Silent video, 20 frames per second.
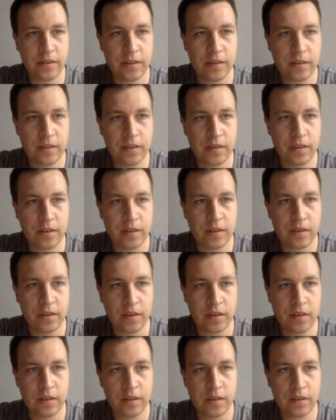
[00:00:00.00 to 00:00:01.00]

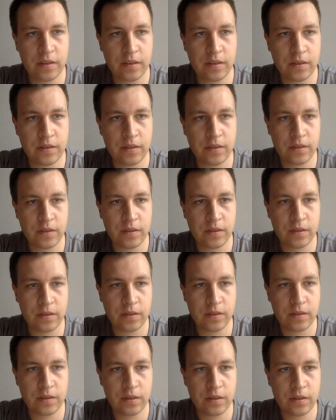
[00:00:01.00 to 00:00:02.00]

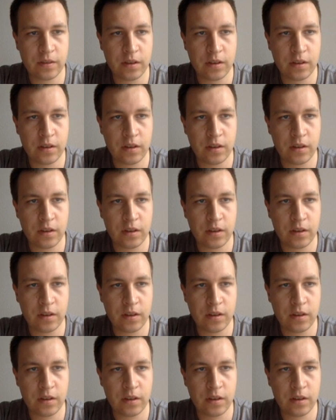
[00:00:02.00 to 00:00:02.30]
No one is speaking in this clip.